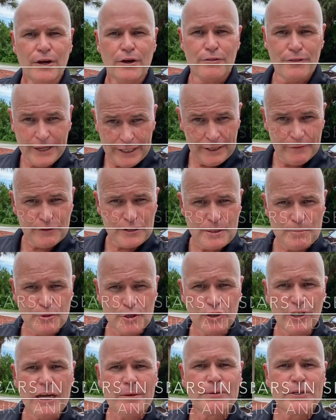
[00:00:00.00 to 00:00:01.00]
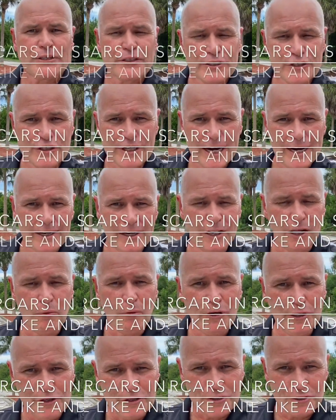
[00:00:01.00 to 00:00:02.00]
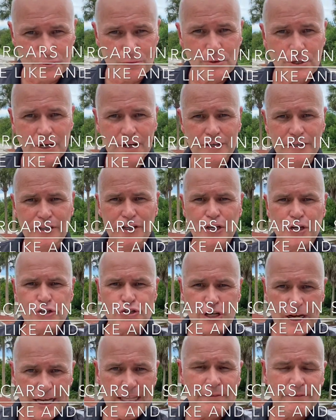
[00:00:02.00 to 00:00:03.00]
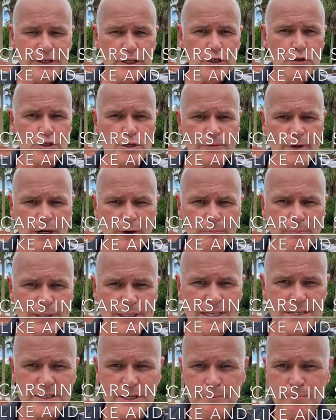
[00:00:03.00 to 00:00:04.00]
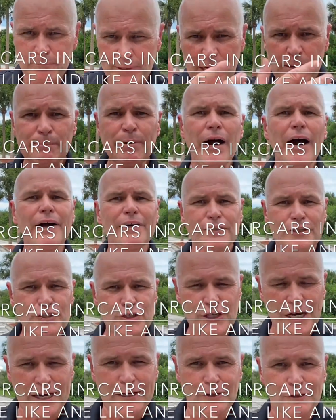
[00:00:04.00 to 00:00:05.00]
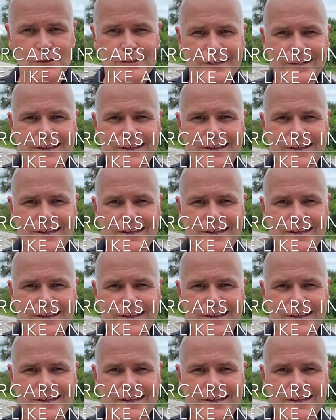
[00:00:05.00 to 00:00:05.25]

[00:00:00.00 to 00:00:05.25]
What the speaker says: Thank you for subscribing to the channel. I want you to share the videos around, please, and be a part of the channel.